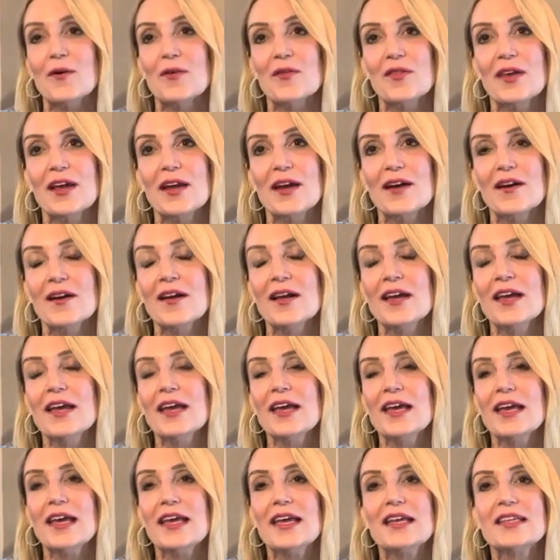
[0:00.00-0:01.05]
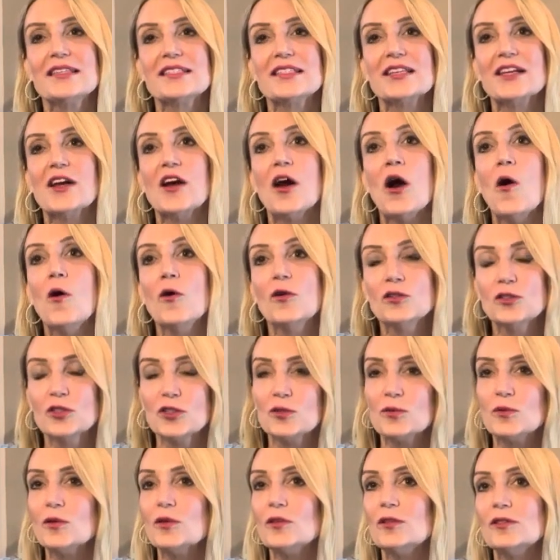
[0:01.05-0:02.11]
were there. It's a
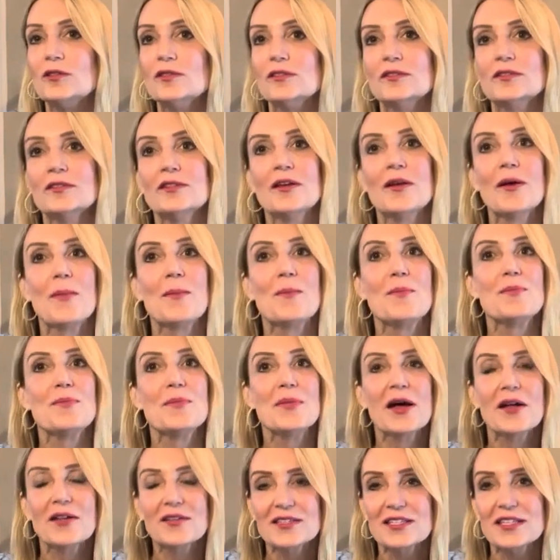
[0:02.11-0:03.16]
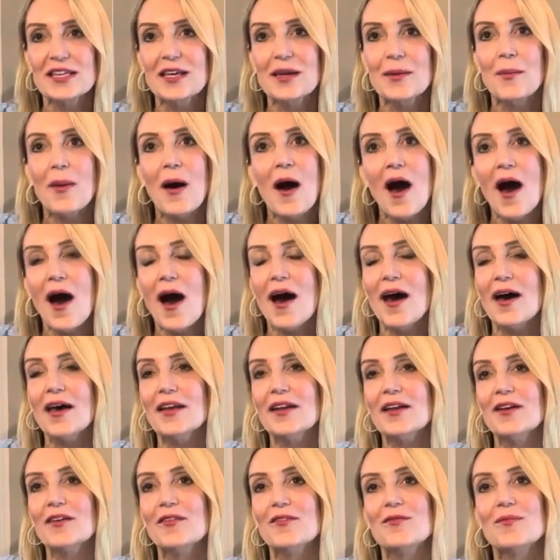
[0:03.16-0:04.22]
cultural melting
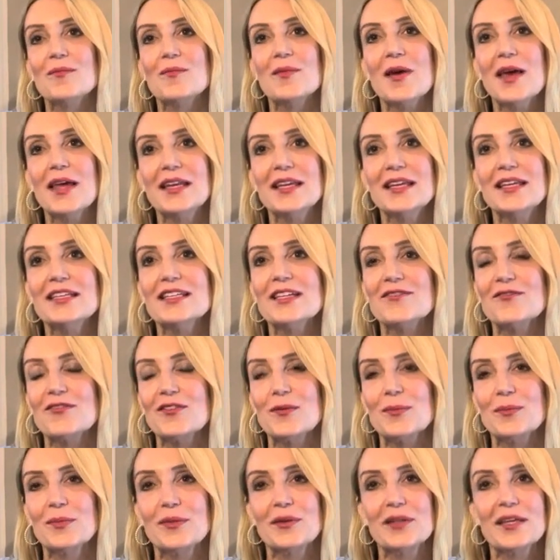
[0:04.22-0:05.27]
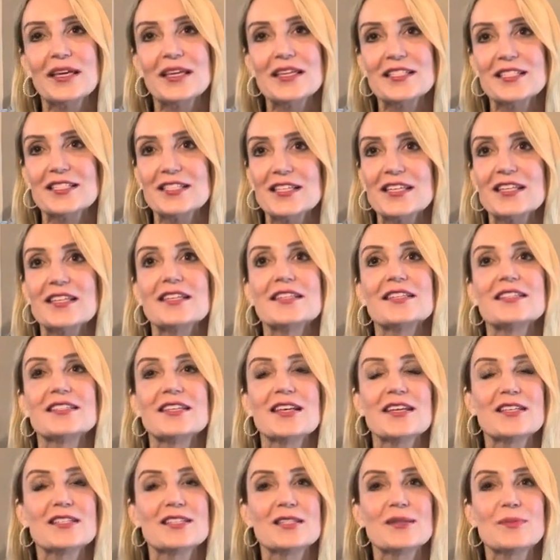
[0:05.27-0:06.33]
pot of many different
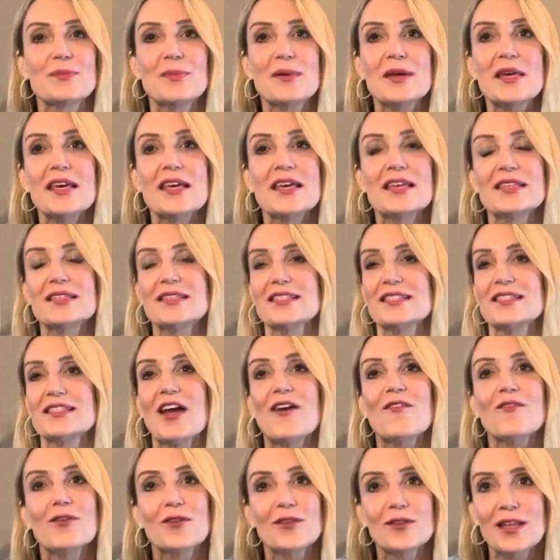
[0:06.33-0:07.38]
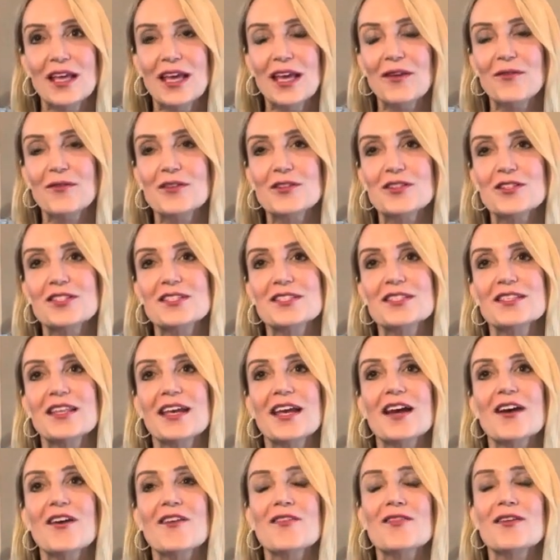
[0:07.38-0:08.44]
places. They speak several languages
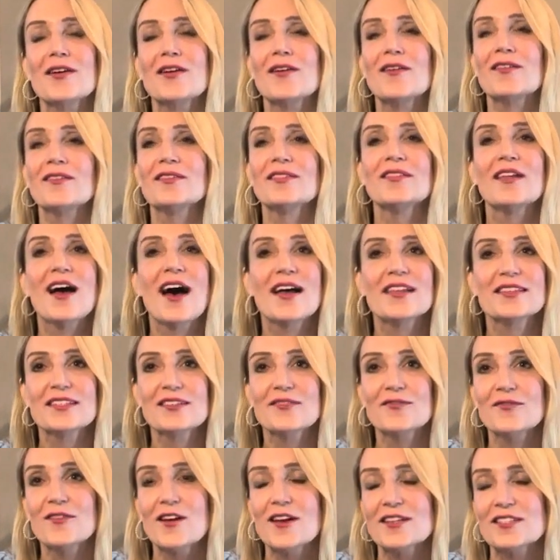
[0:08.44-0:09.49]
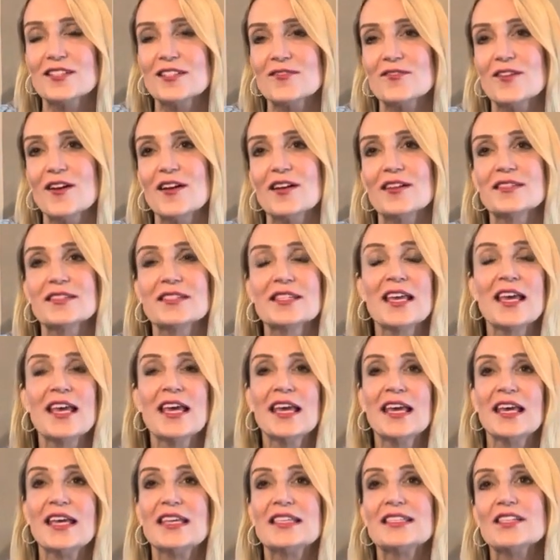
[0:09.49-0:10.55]
there. There are lots of restaurants.
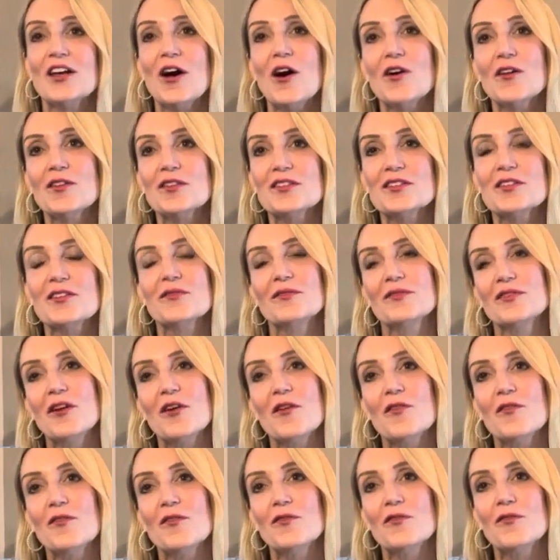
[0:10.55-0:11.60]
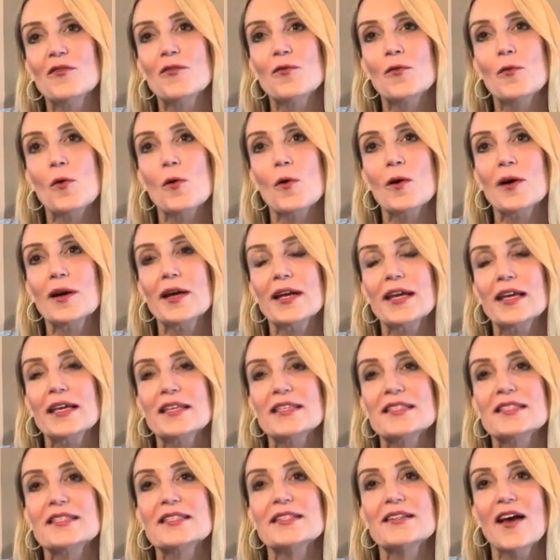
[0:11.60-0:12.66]
It's also known for
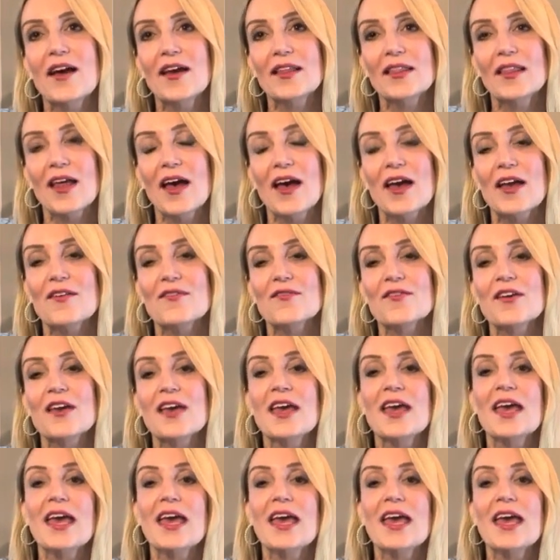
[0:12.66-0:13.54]
its nightlife,